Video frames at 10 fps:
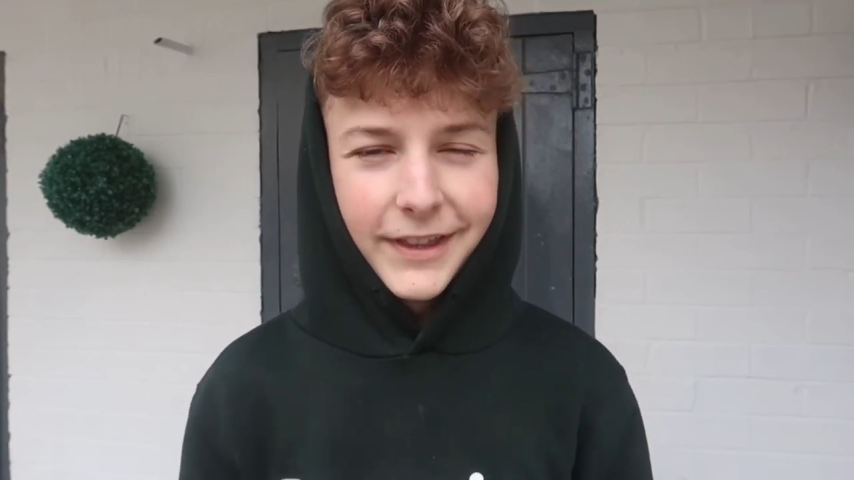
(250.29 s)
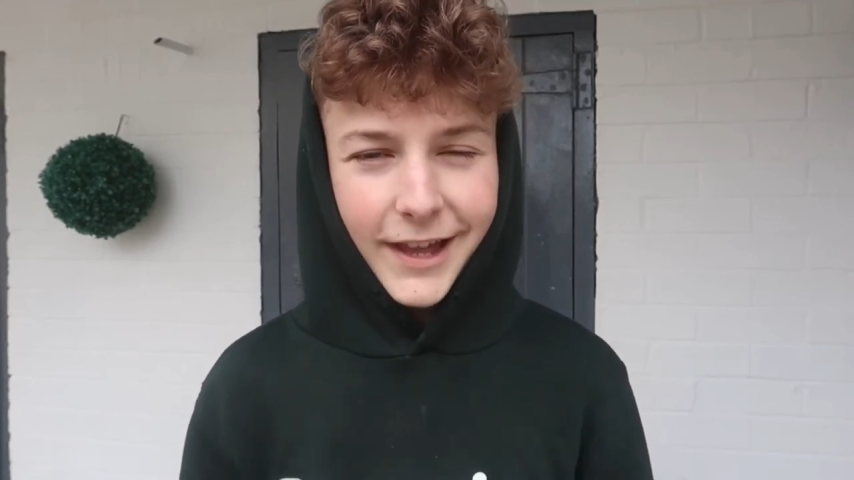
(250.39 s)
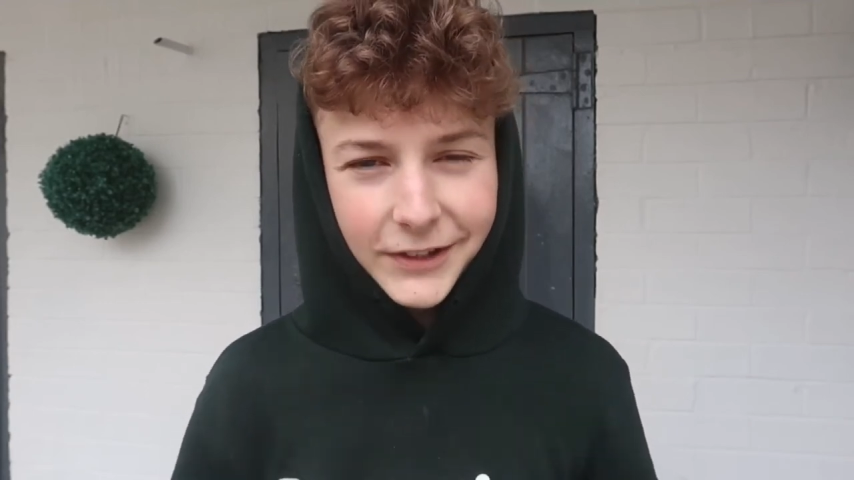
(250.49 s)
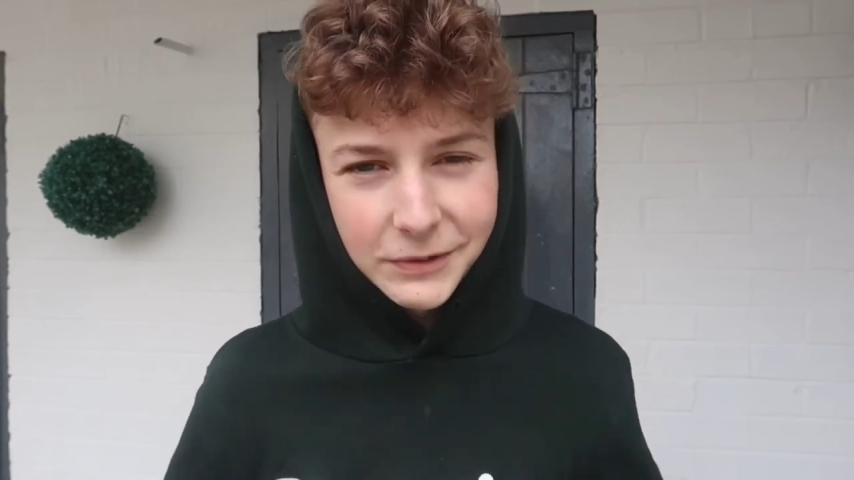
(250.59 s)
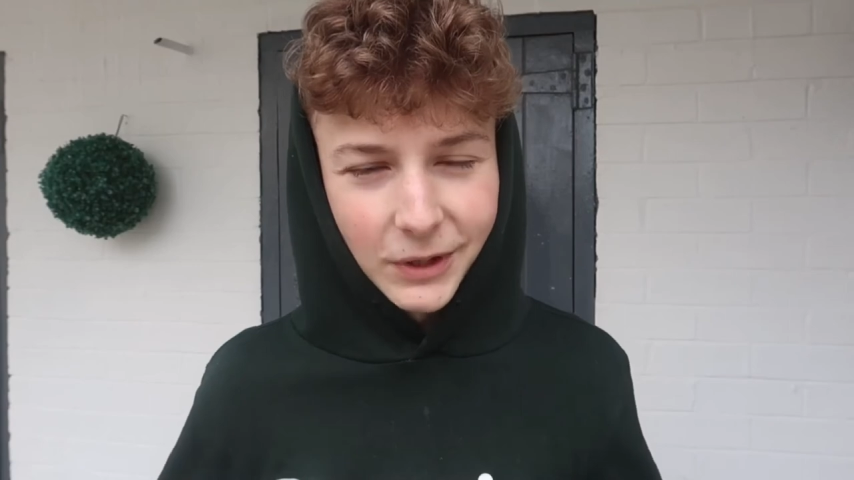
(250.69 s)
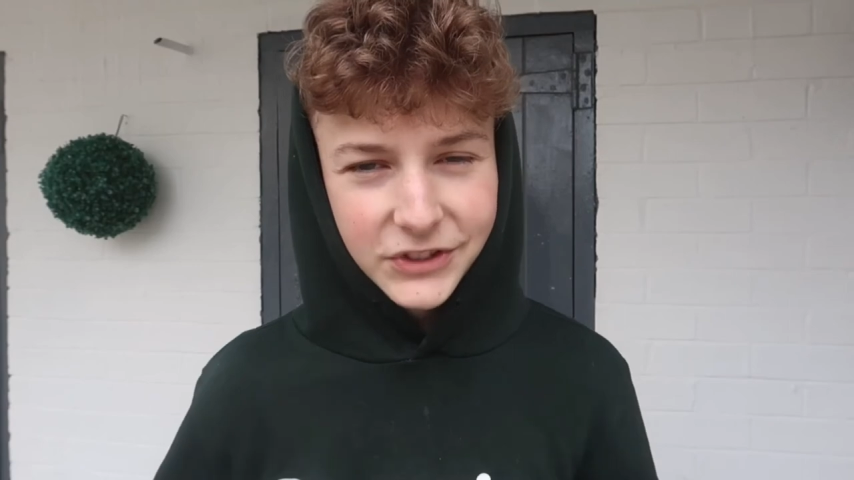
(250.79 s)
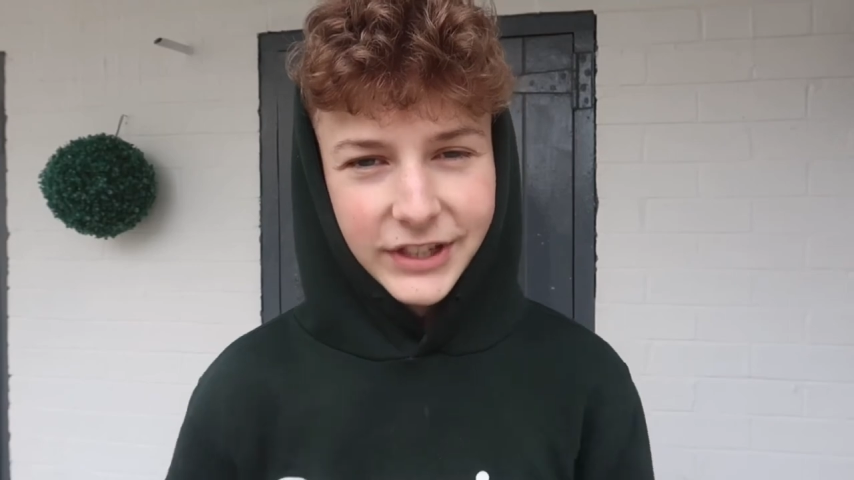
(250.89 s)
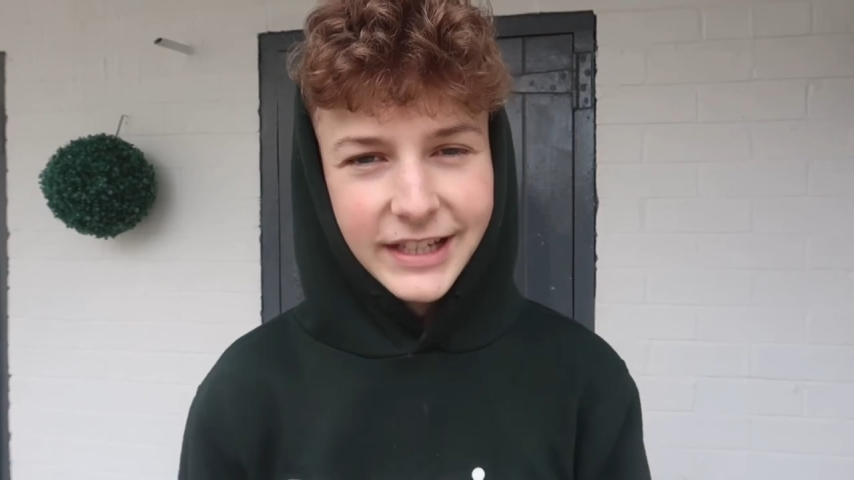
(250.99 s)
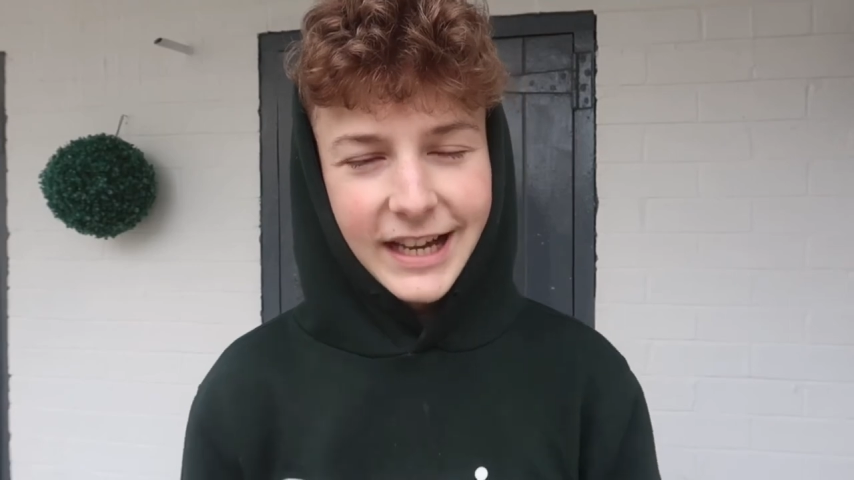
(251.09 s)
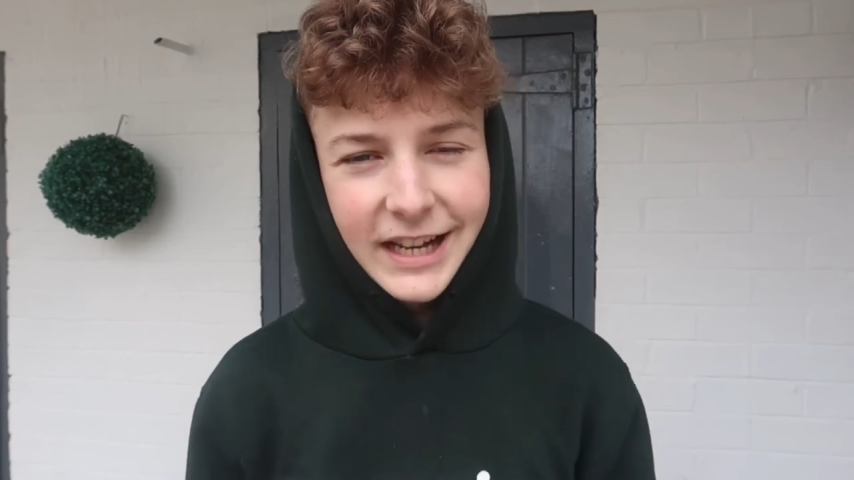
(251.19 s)
Thanks for
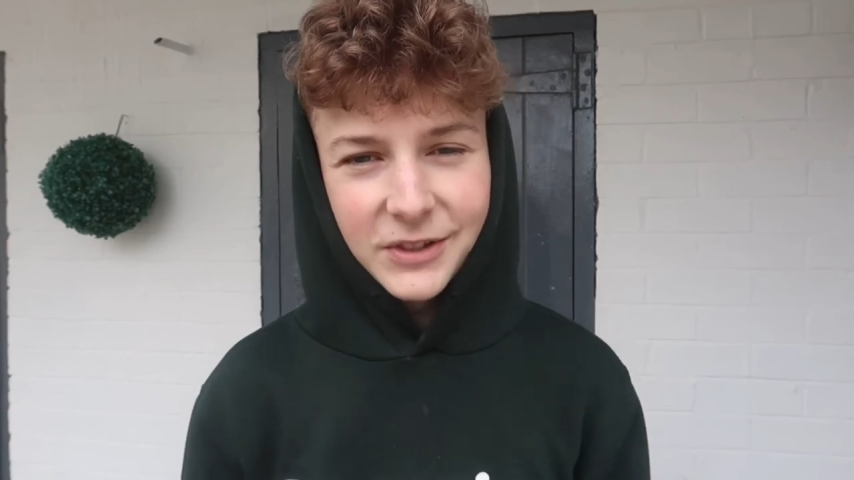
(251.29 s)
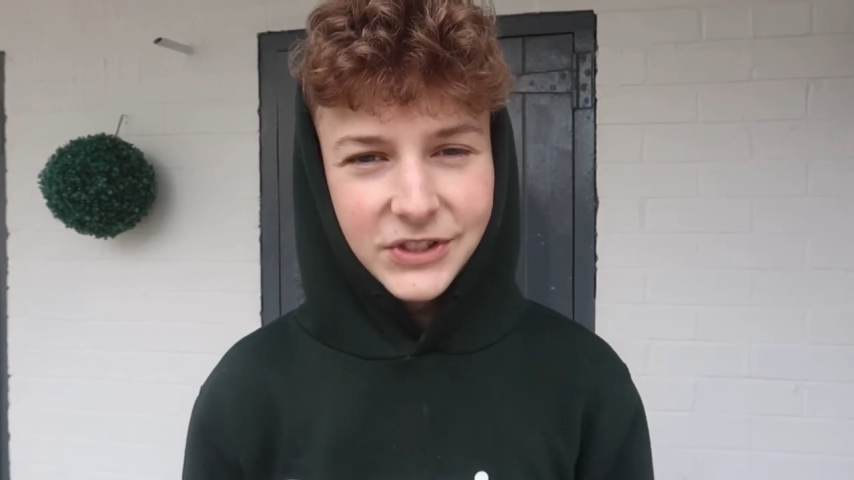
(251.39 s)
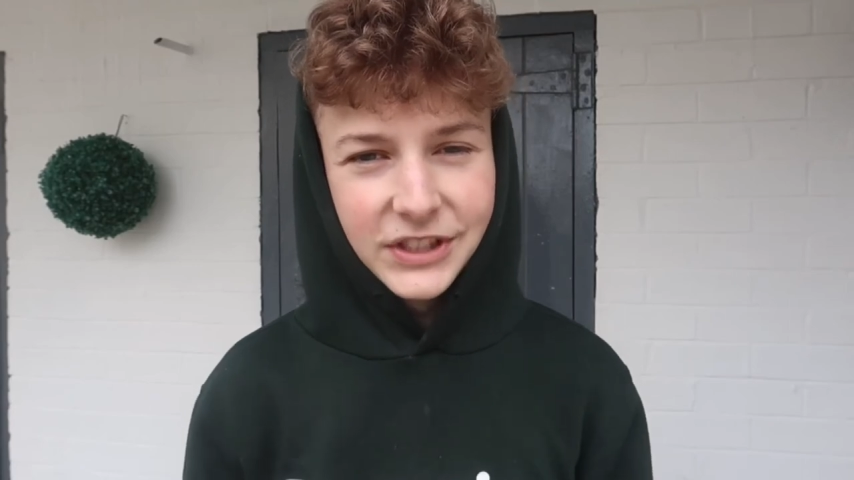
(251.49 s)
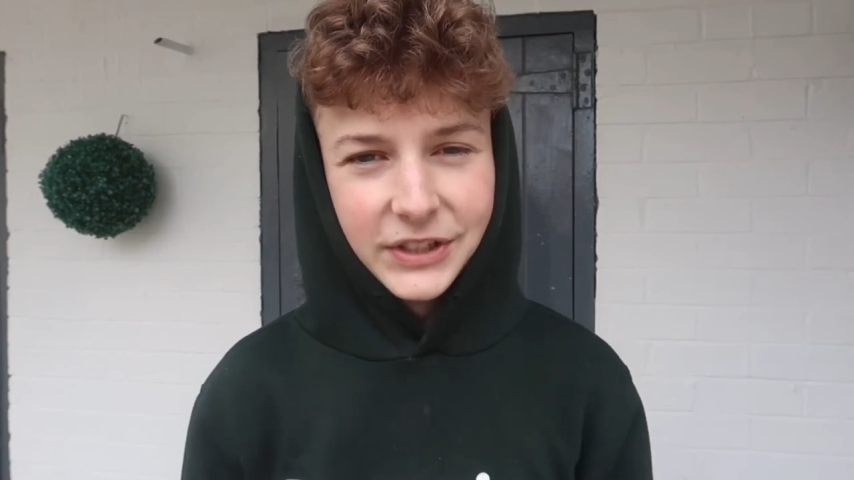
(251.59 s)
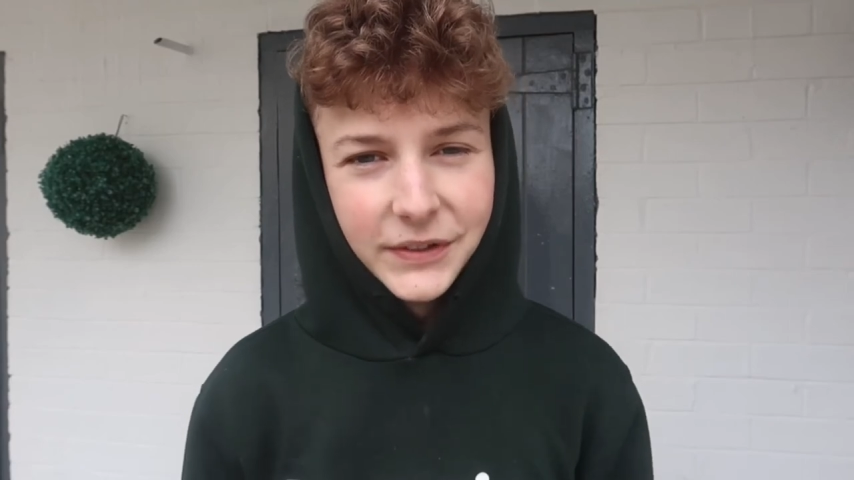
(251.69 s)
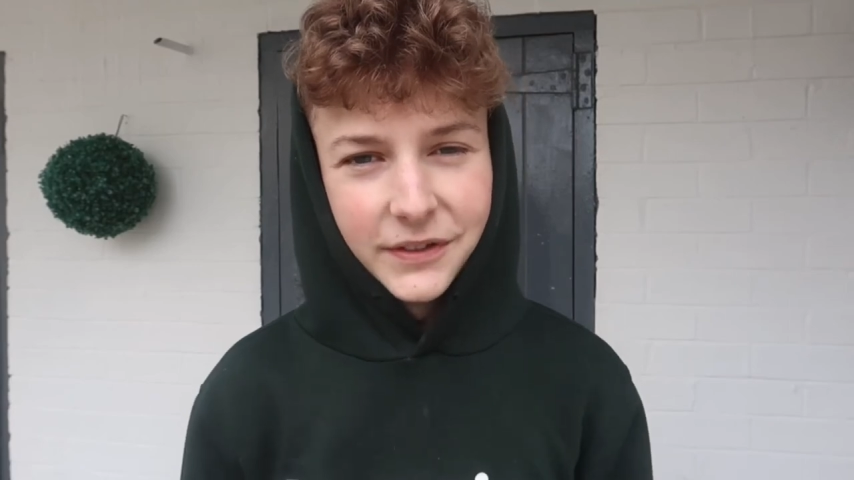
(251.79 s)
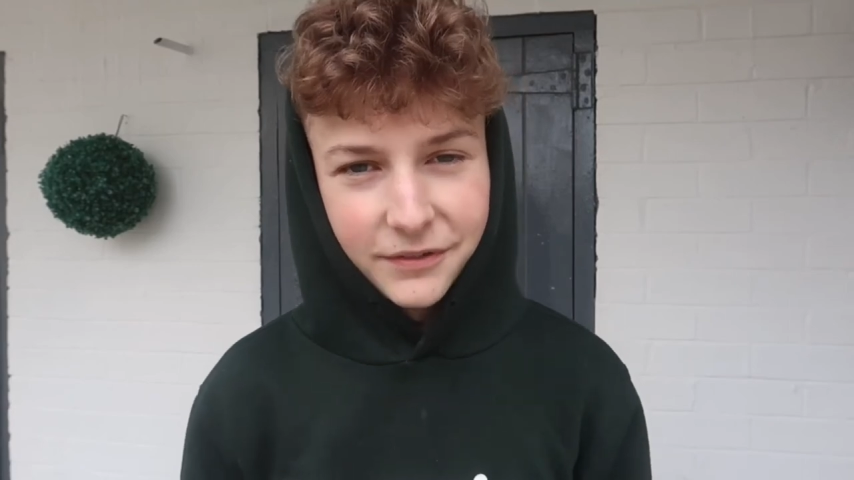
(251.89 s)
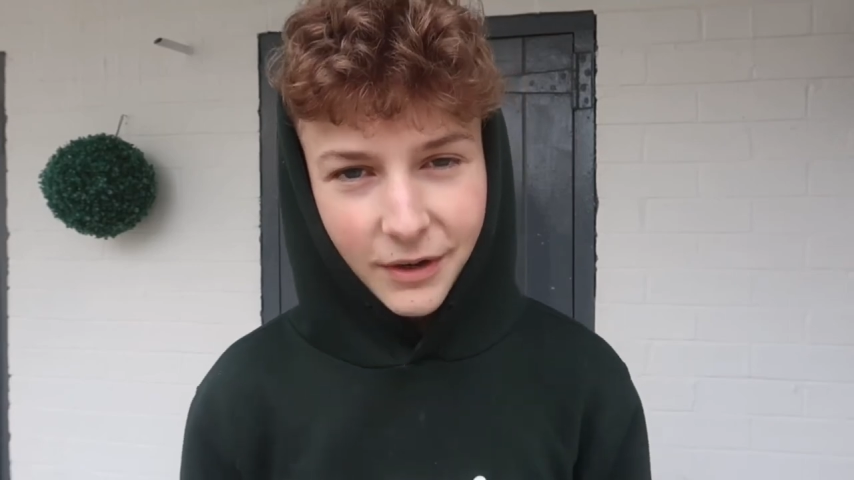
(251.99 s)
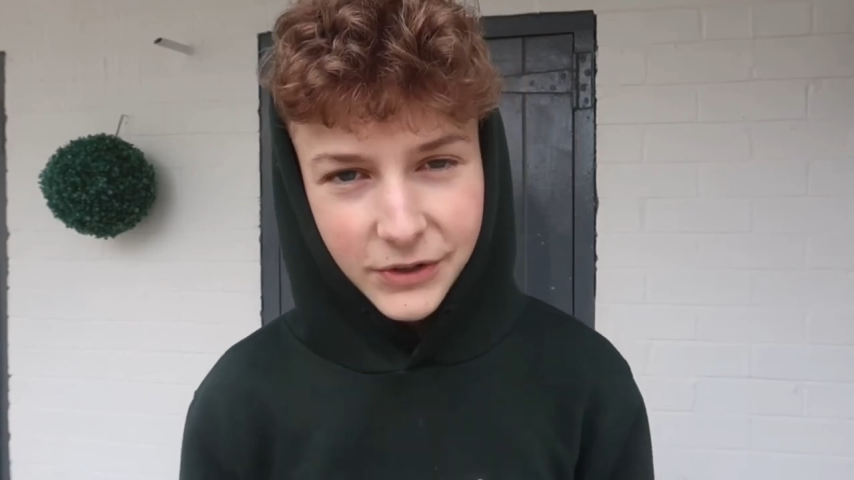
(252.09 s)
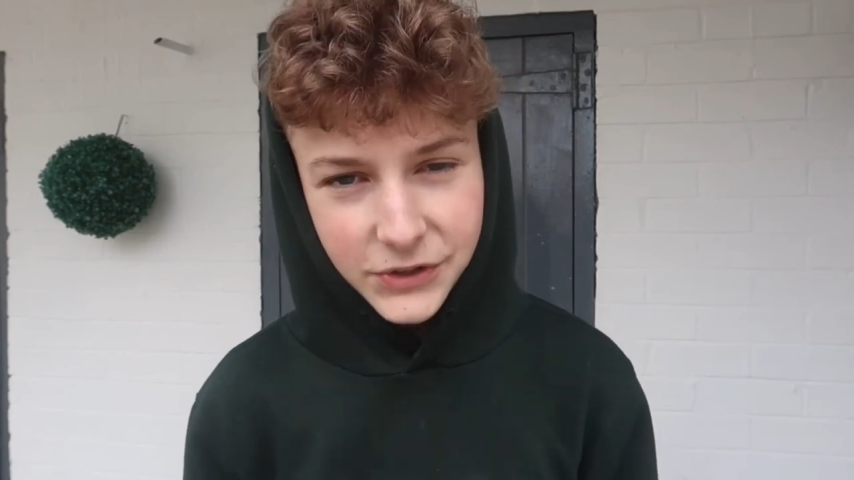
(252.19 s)
watching, and I'll see you
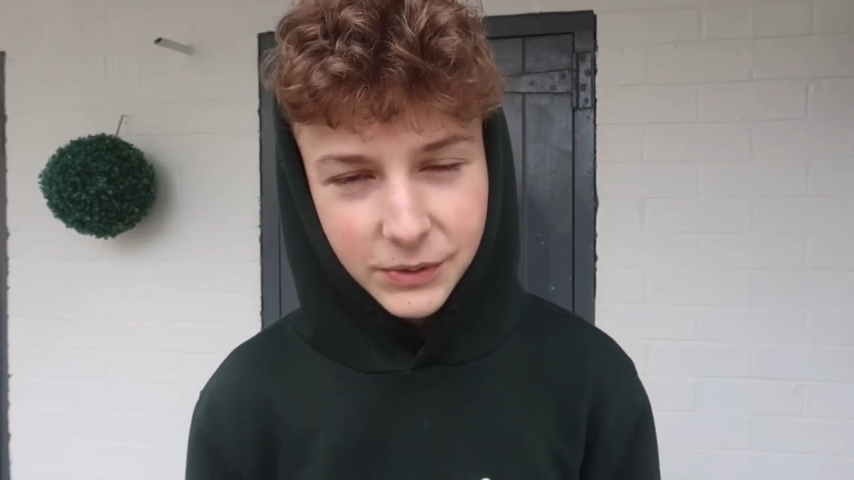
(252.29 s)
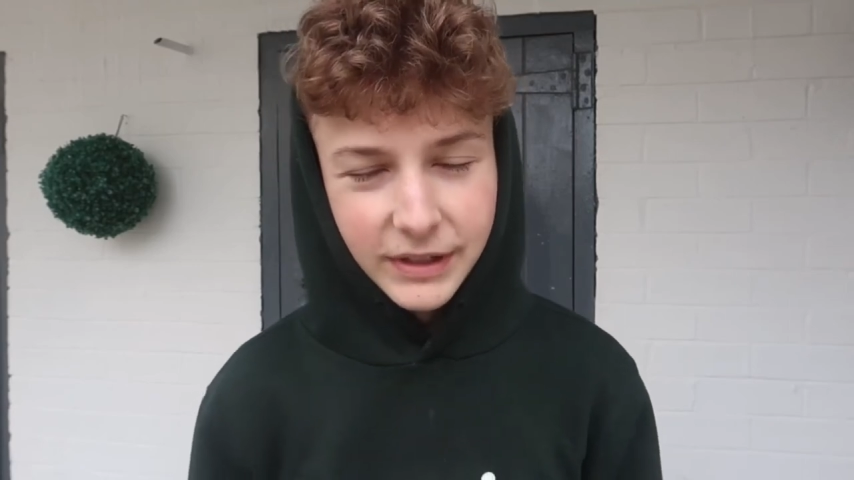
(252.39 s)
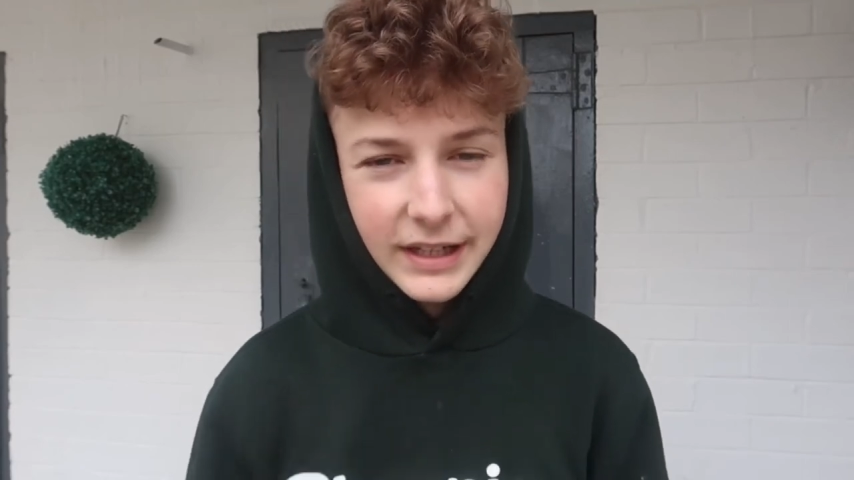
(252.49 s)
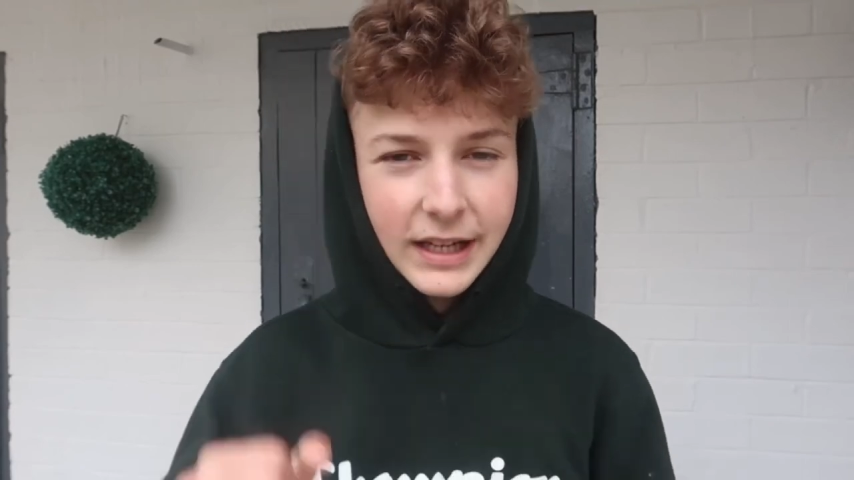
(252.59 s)
very soon.